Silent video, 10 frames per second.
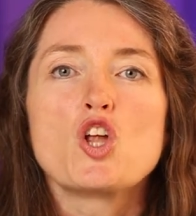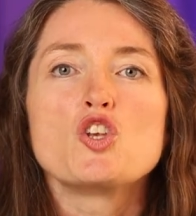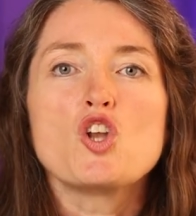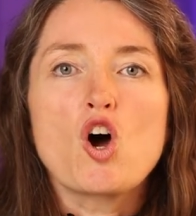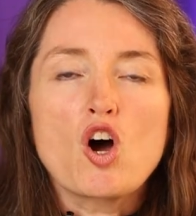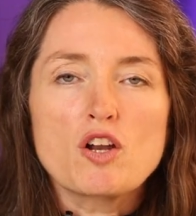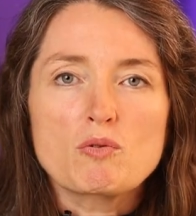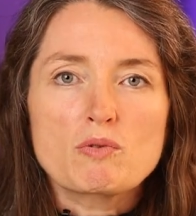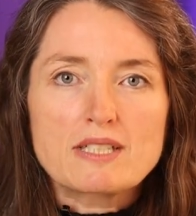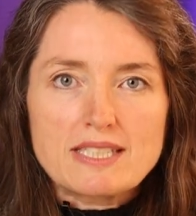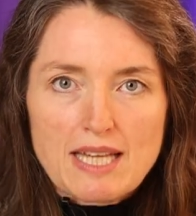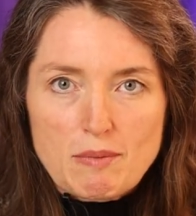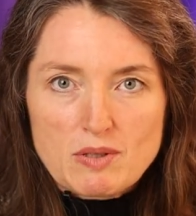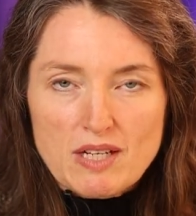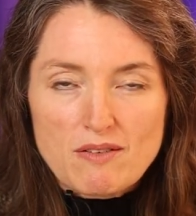
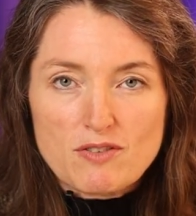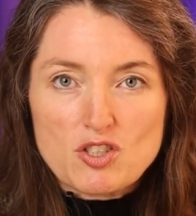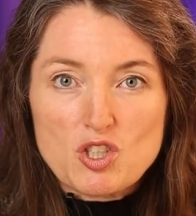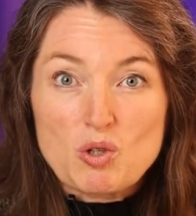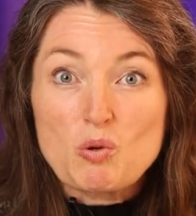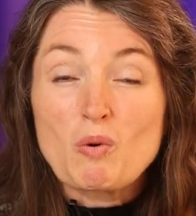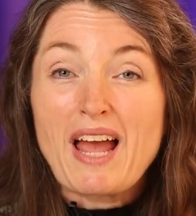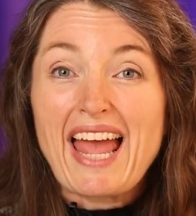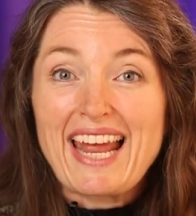non-receptive to